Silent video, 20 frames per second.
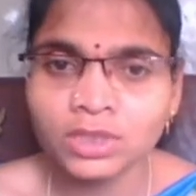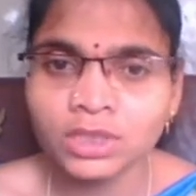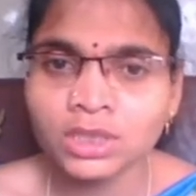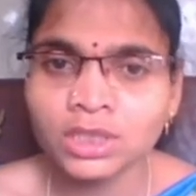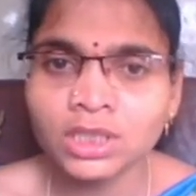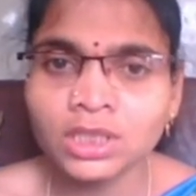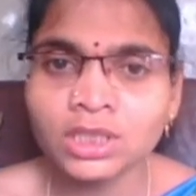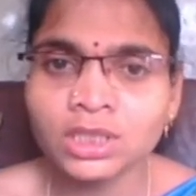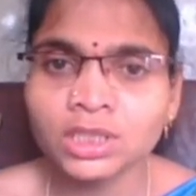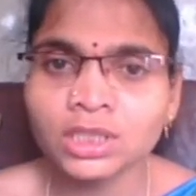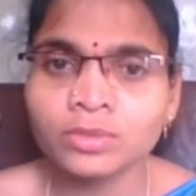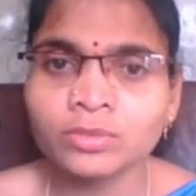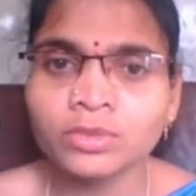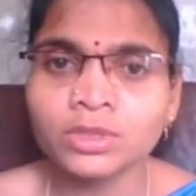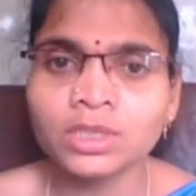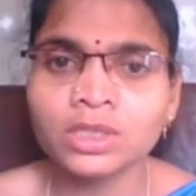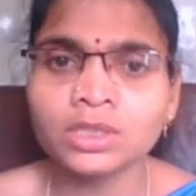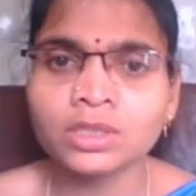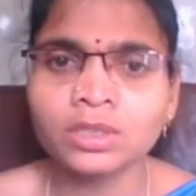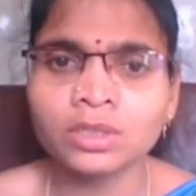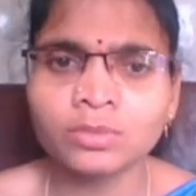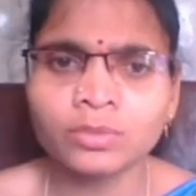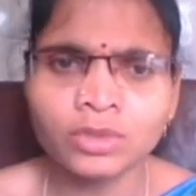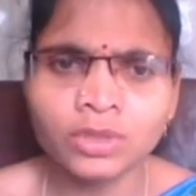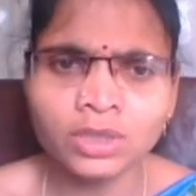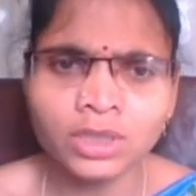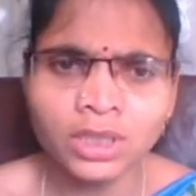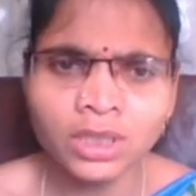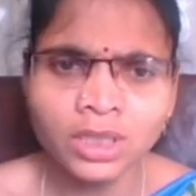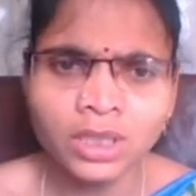These terms also
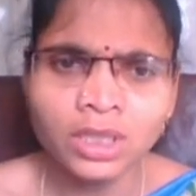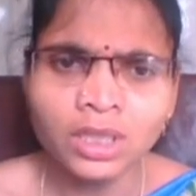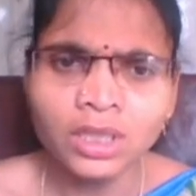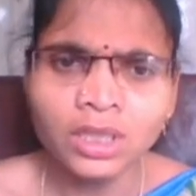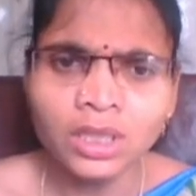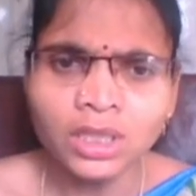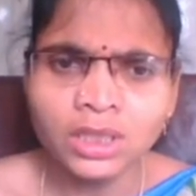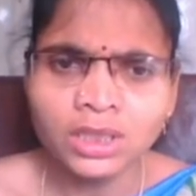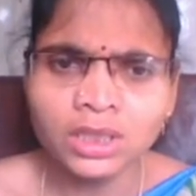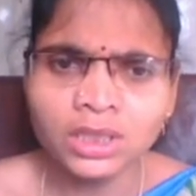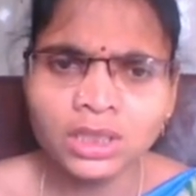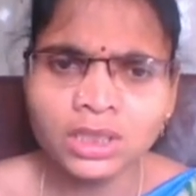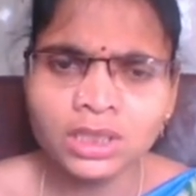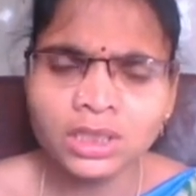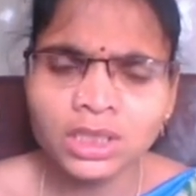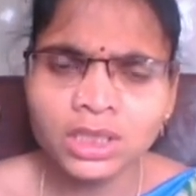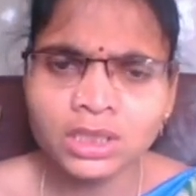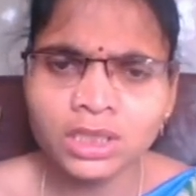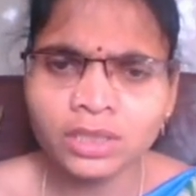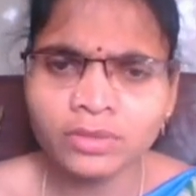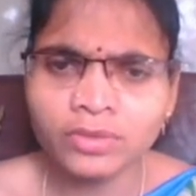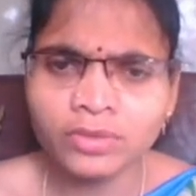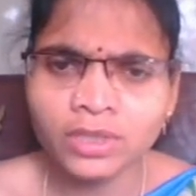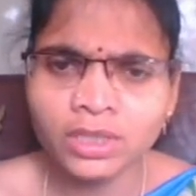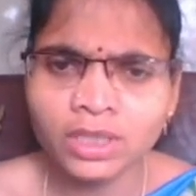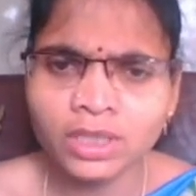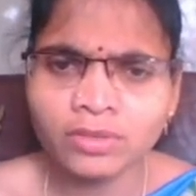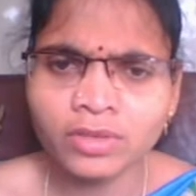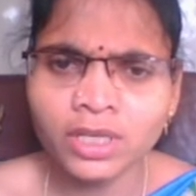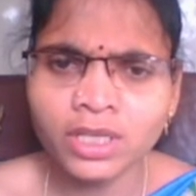important. So discuss the effect
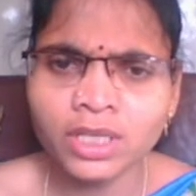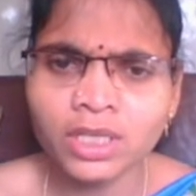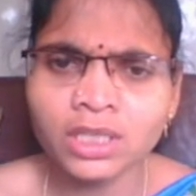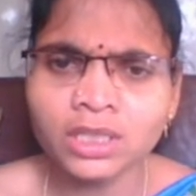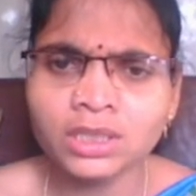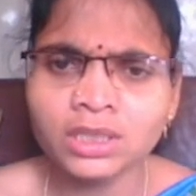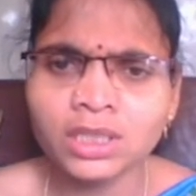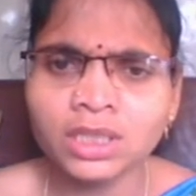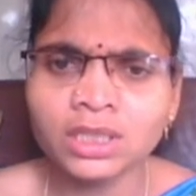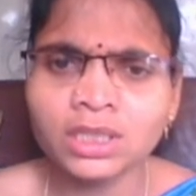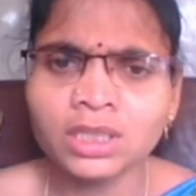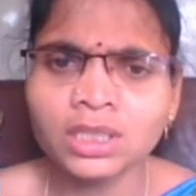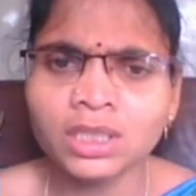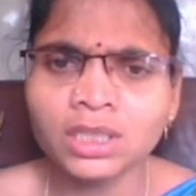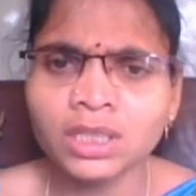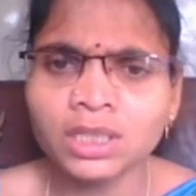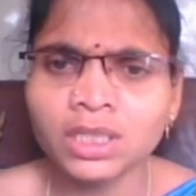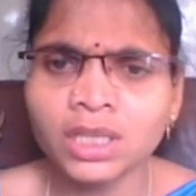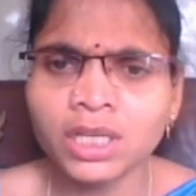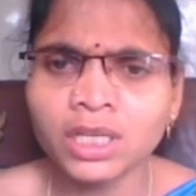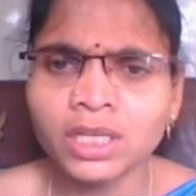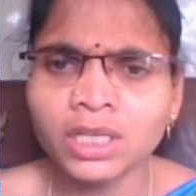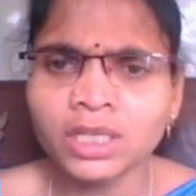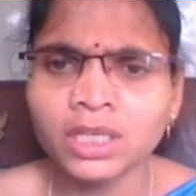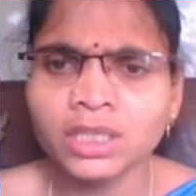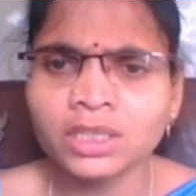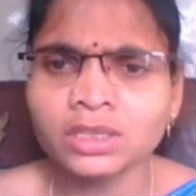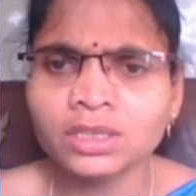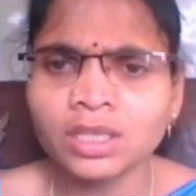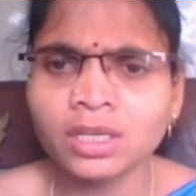of catalyst on the
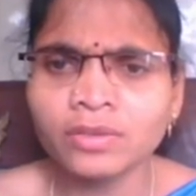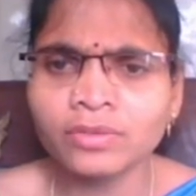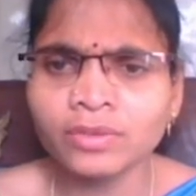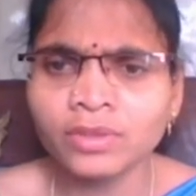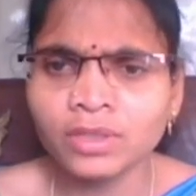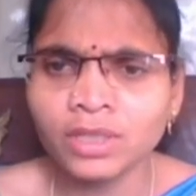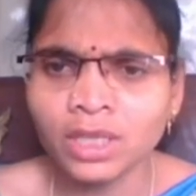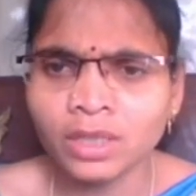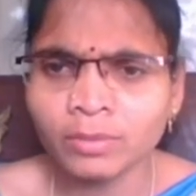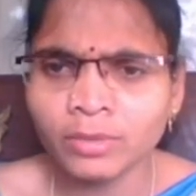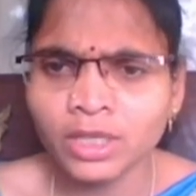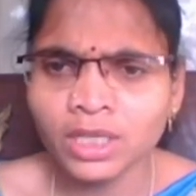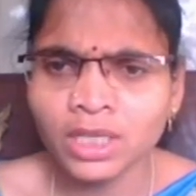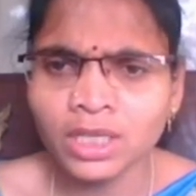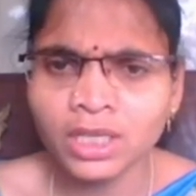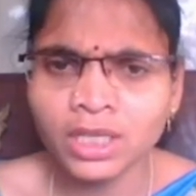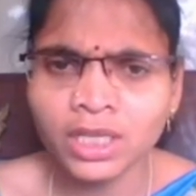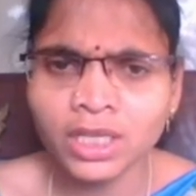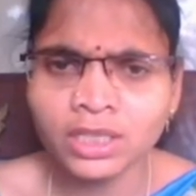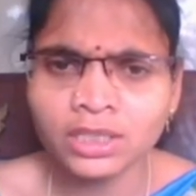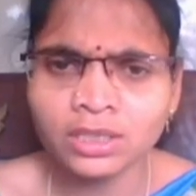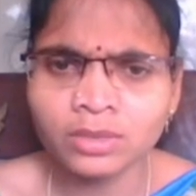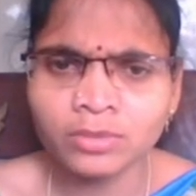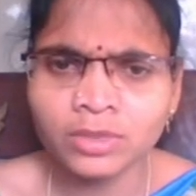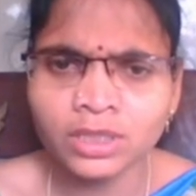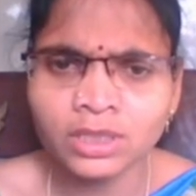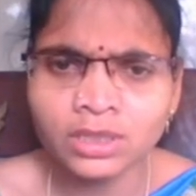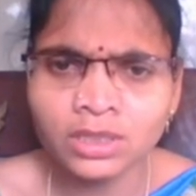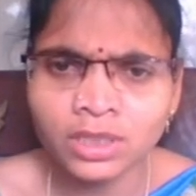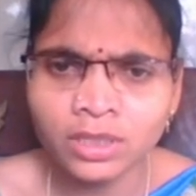kinetics of chemical reaction,
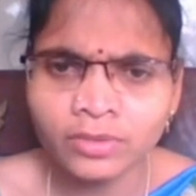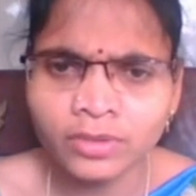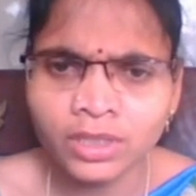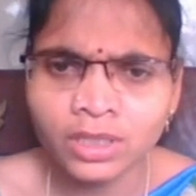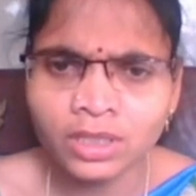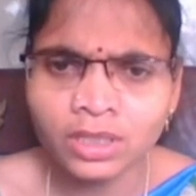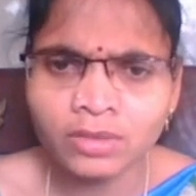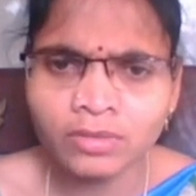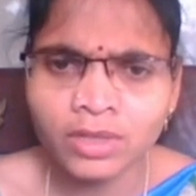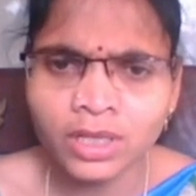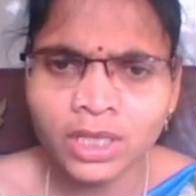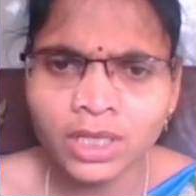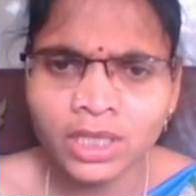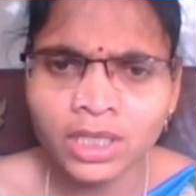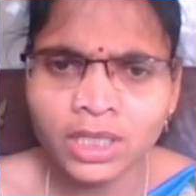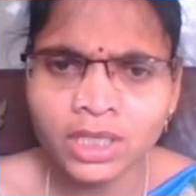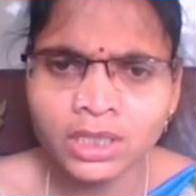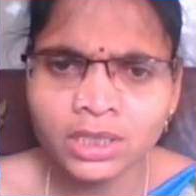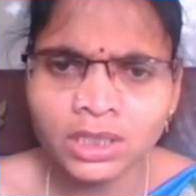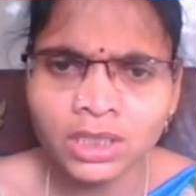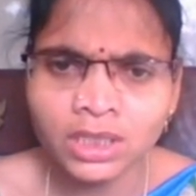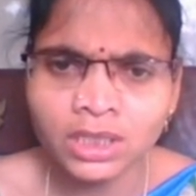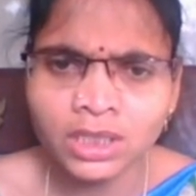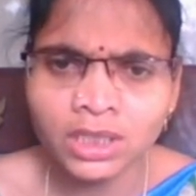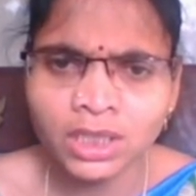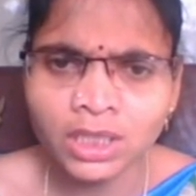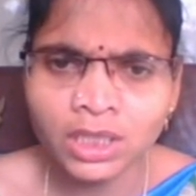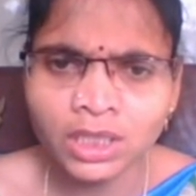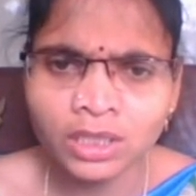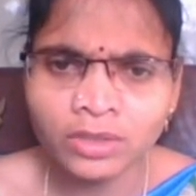means the effect of catalyst on the
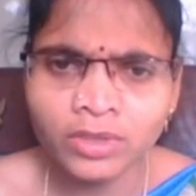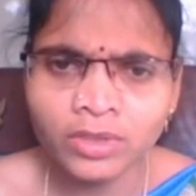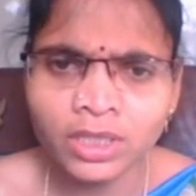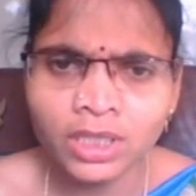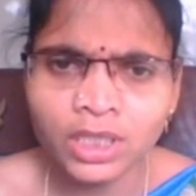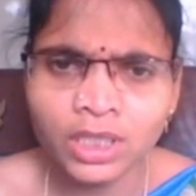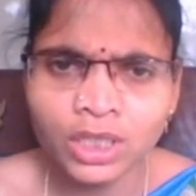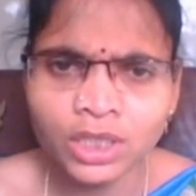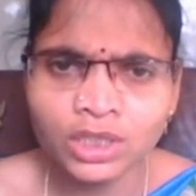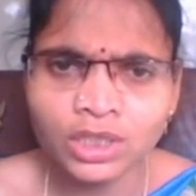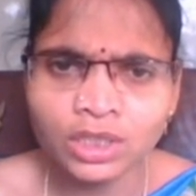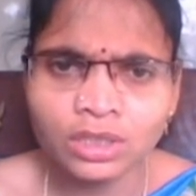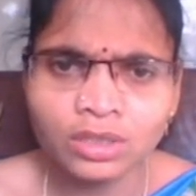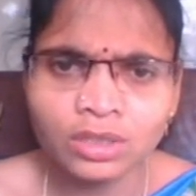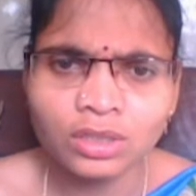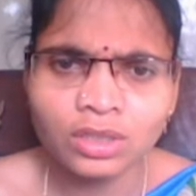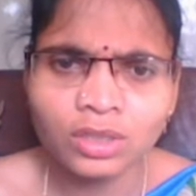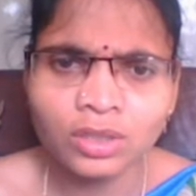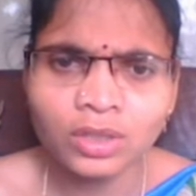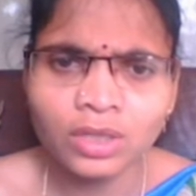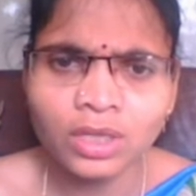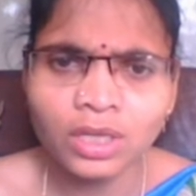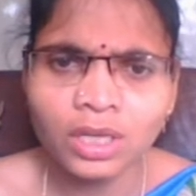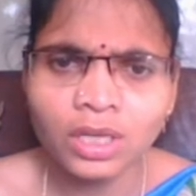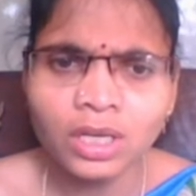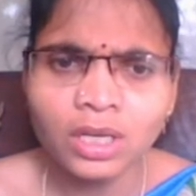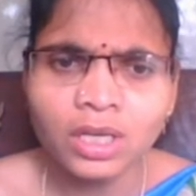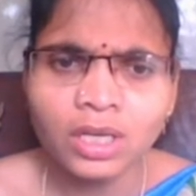rate of a reaction. Okay.